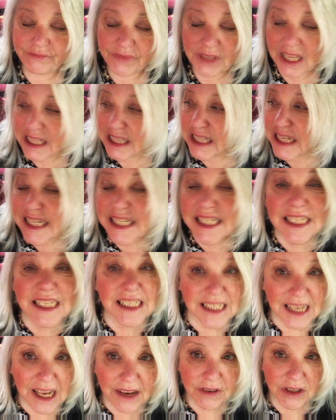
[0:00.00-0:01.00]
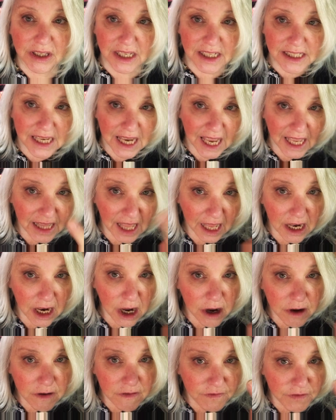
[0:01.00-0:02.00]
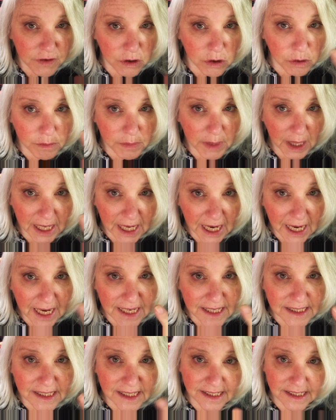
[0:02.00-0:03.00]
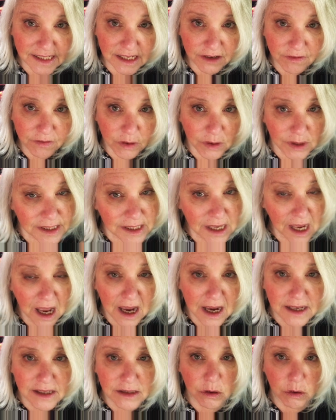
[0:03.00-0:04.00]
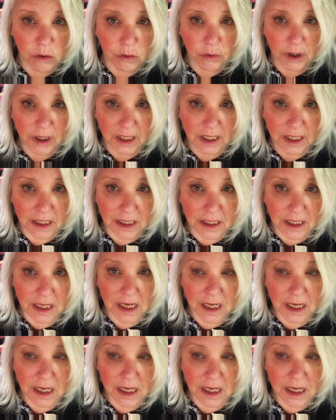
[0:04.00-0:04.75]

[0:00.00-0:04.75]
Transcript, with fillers: at least 7, because he had that film, that hazy stuff on his eyes already.